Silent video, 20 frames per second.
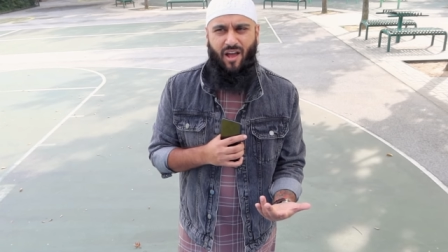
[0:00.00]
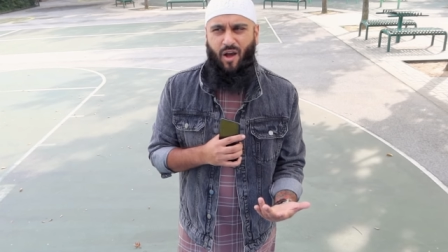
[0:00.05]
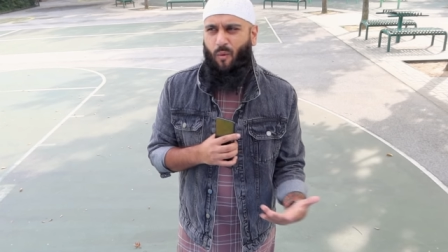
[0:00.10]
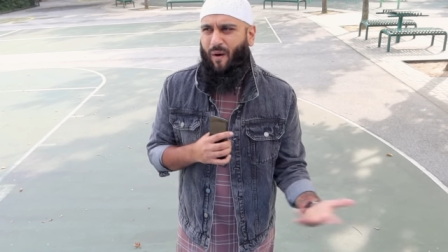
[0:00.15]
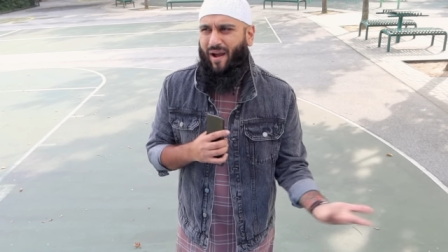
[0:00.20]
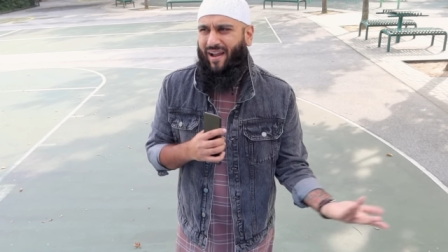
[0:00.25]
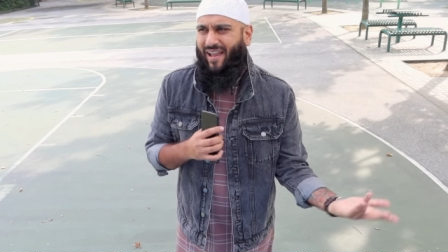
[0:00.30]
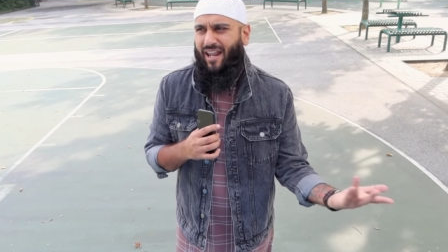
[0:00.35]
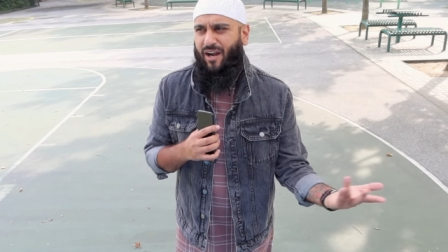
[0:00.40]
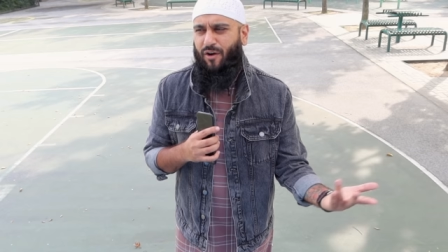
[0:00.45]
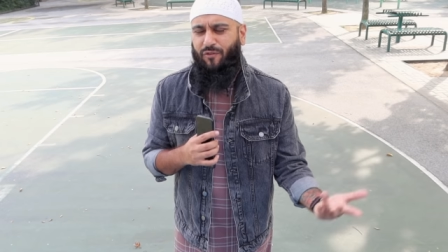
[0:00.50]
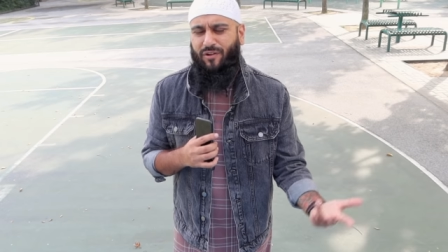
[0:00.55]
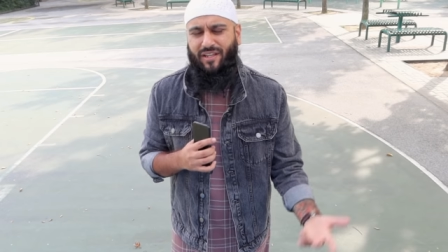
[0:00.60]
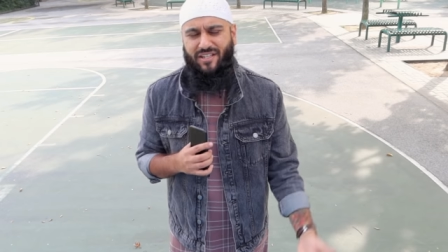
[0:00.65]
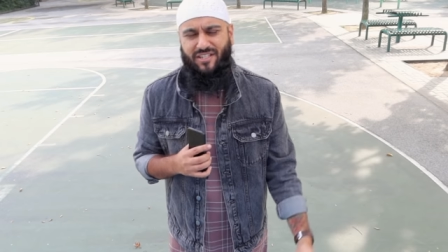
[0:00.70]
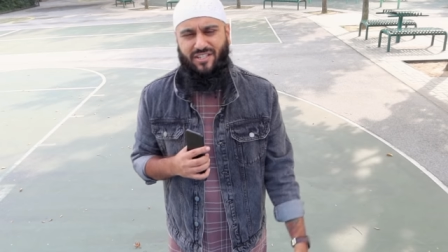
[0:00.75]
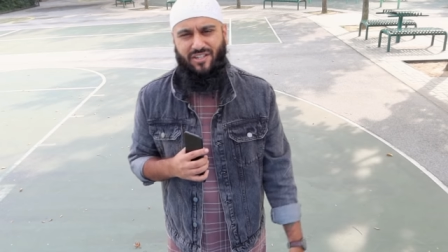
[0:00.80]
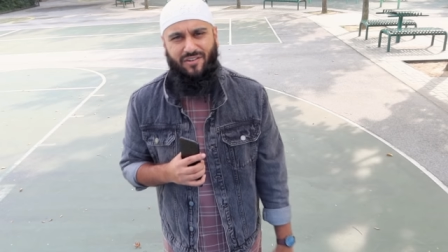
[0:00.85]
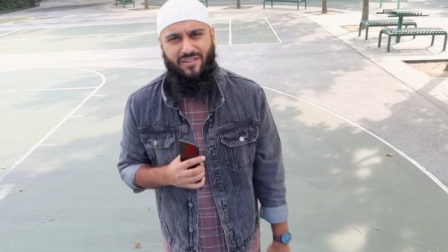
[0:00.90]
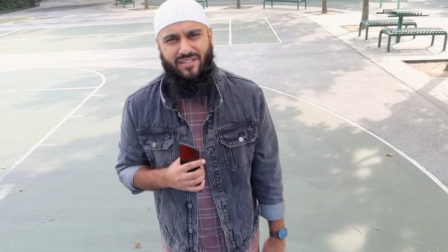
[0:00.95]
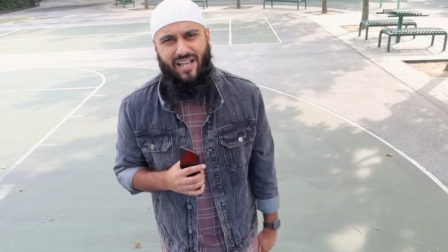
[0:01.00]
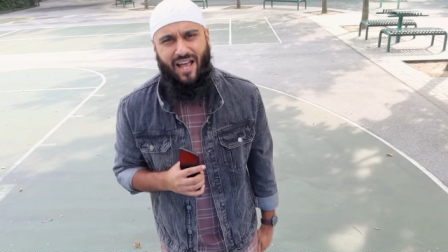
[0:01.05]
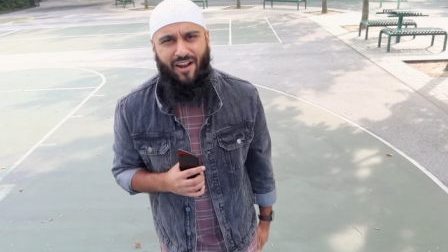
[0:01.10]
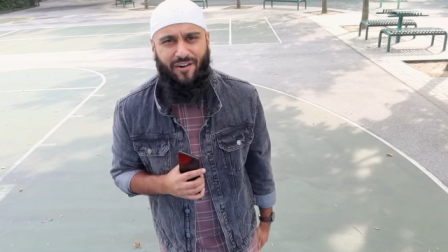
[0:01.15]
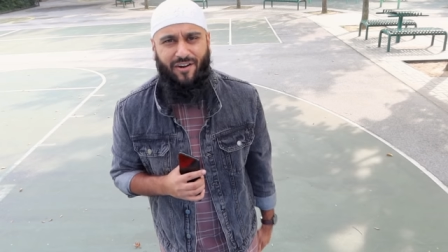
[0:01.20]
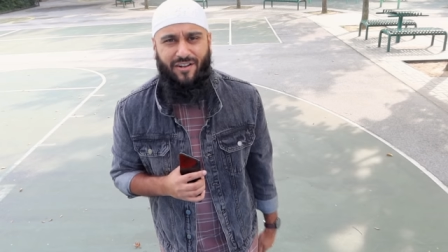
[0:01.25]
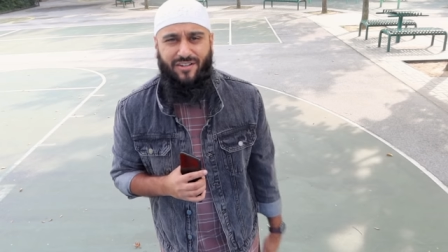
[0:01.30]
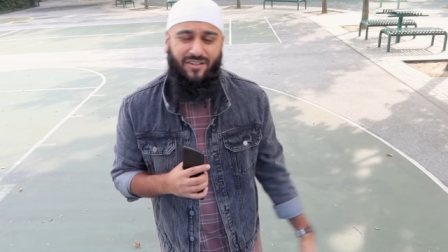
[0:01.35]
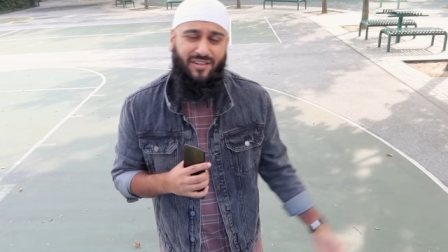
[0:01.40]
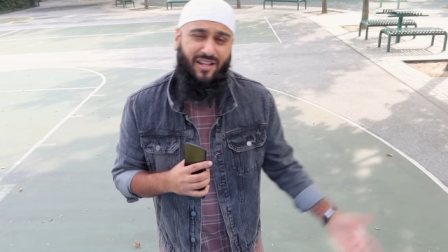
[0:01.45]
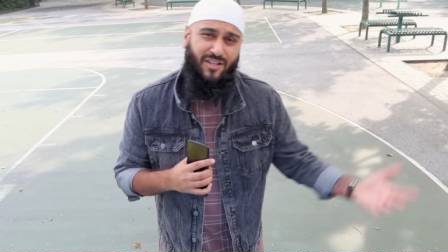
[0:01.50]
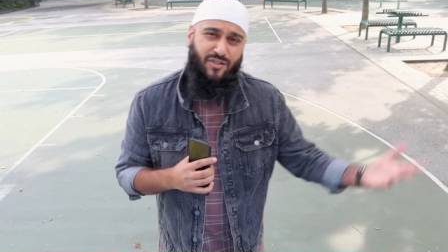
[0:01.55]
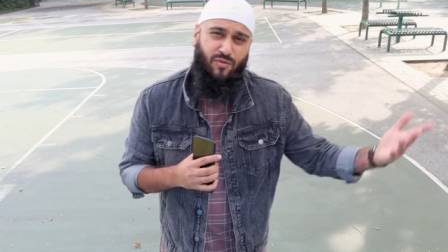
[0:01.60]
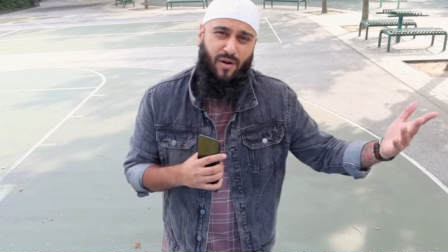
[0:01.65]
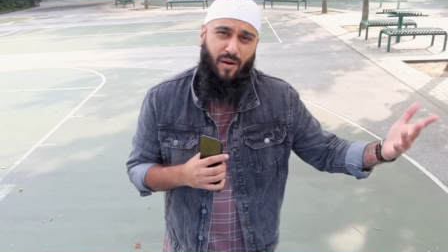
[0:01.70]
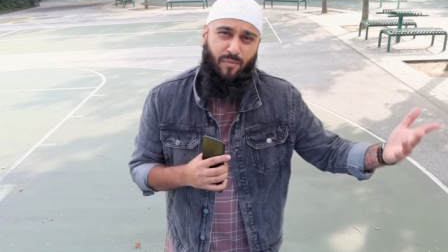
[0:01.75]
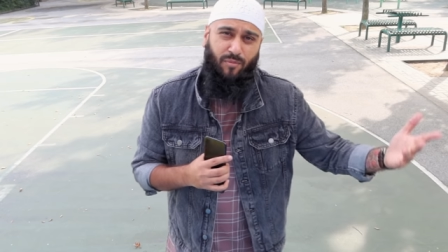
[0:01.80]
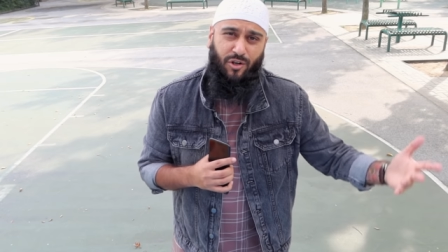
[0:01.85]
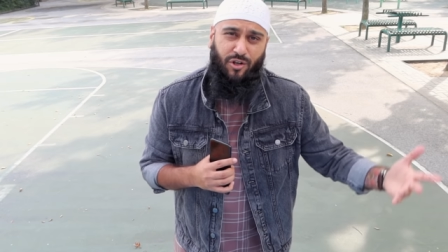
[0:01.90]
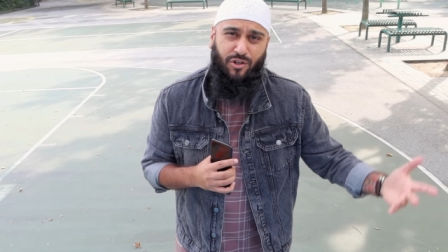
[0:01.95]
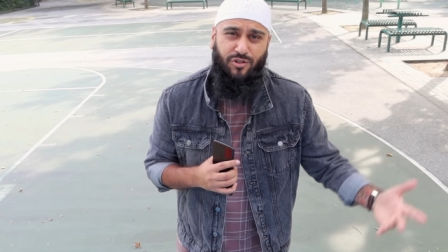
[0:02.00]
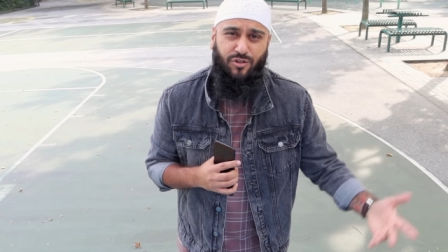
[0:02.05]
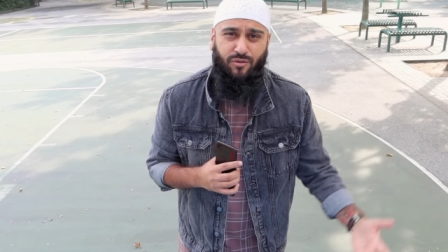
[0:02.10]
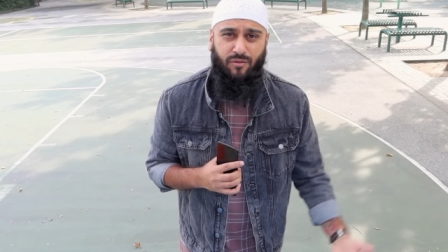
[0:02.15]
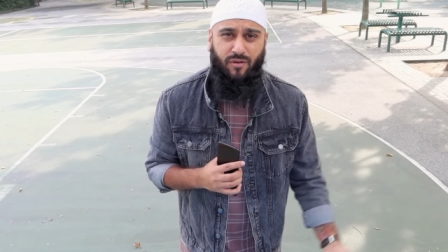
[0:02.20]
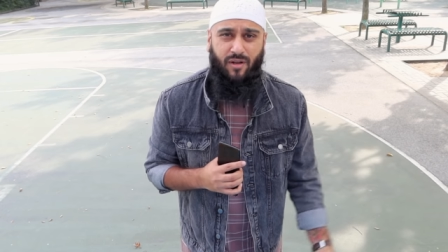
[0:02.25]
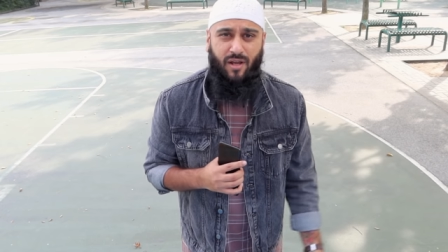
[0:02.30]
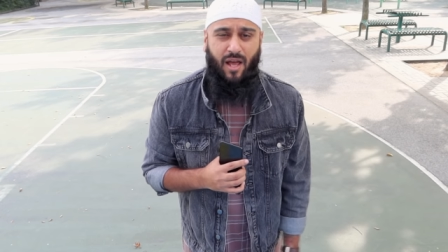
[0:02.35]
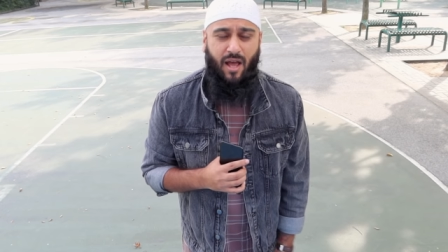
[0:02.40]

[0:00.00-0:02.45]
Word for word: Why can't I release it on Saturday? So that's what I'm going to do.